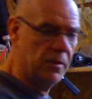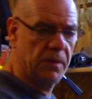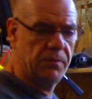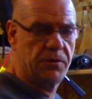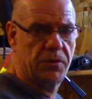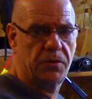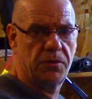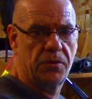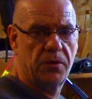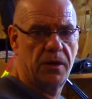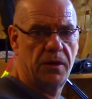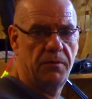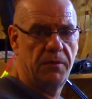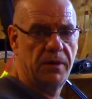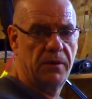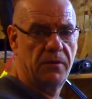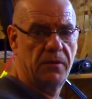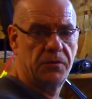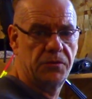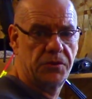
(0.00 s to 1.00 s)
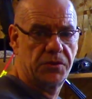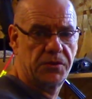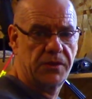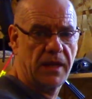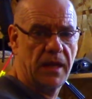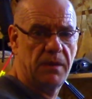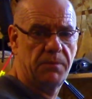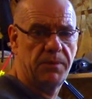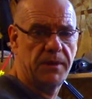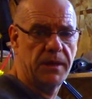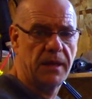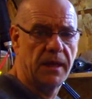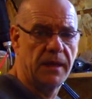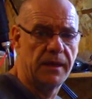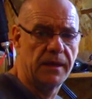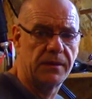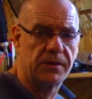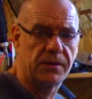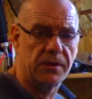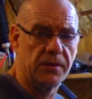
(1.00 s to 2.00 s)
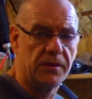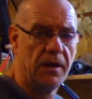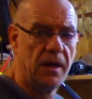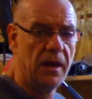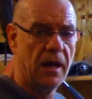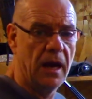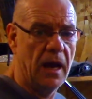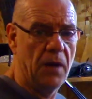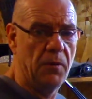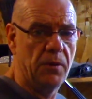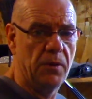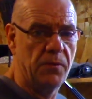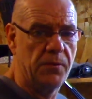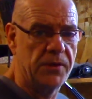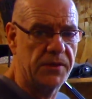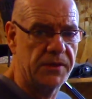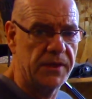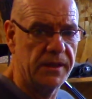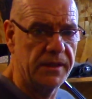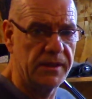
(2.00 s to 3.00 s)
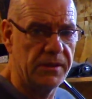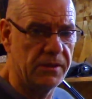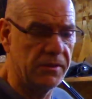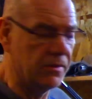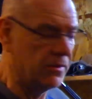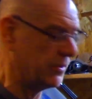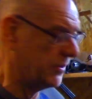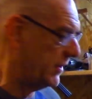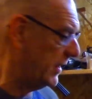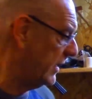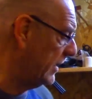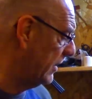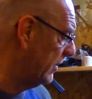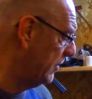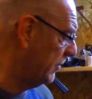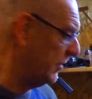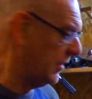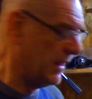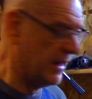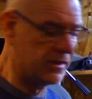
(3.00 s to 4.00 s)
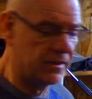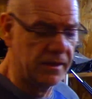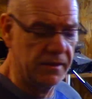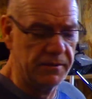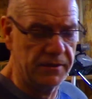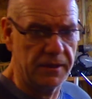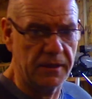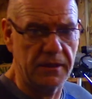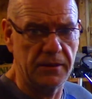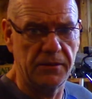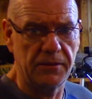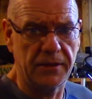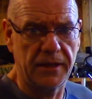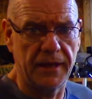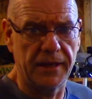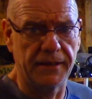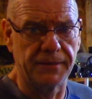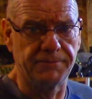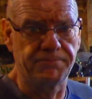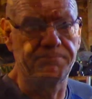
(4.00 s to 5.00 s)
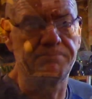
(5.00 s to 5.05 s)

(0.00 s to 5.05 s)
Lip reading: up to 200 millivolt just tapping on it. So I will reset the whole thing, and you guys can take a look at it.